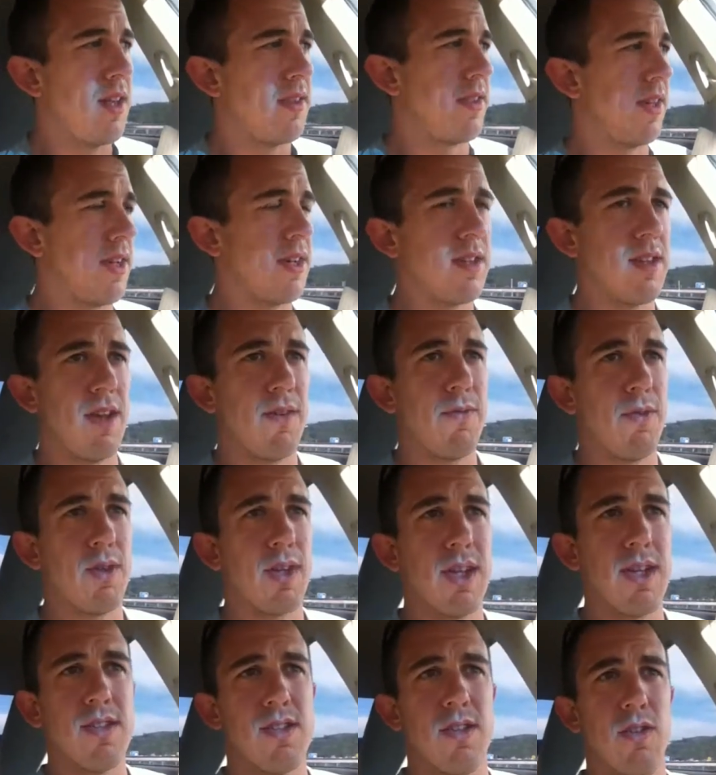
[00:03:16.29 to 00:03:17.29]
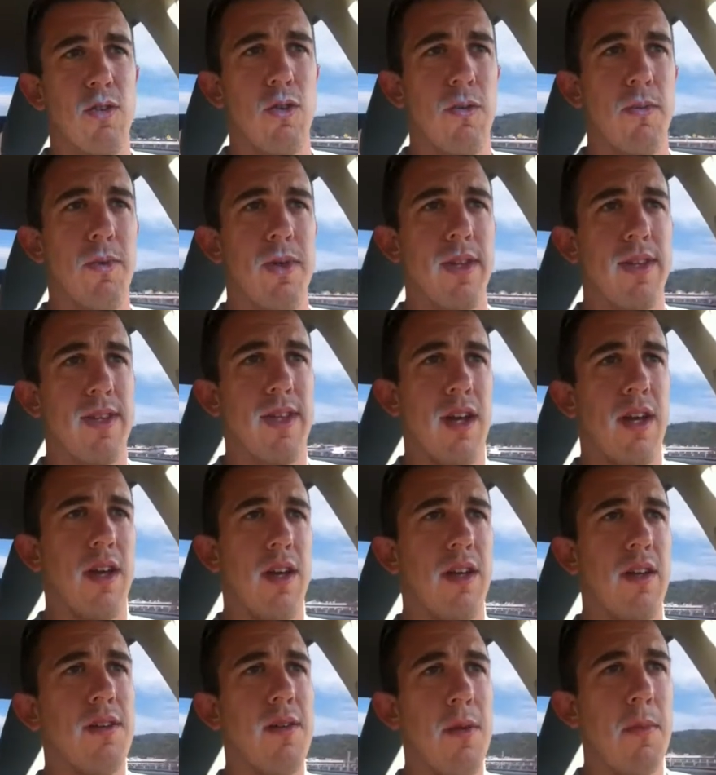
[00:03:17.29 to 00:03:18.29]
I think it definitely gets a little bit
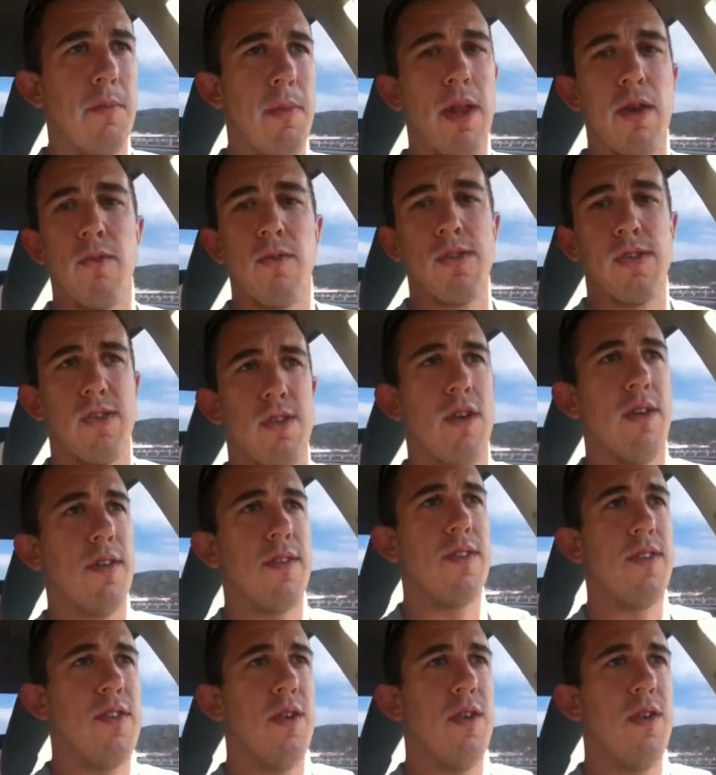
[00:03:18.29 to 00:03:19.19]
better results.